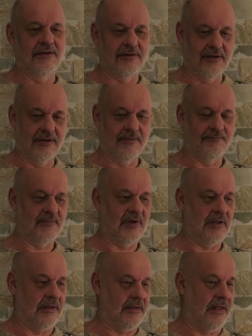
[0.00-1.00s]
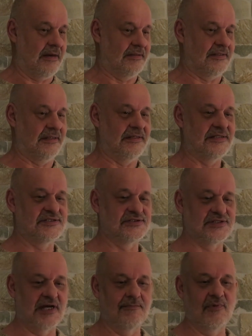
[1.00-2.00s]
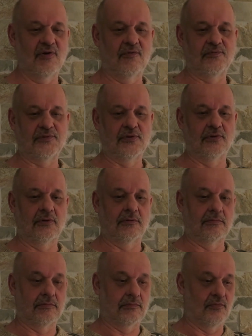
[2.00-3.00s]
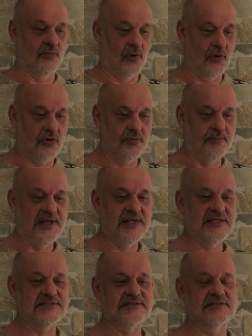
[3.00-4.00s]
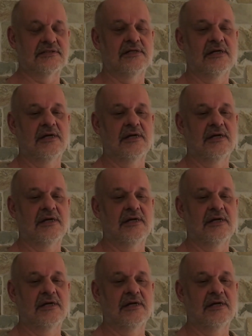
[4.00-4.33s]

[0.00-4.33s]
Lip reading: And it's a sum of your workpiece,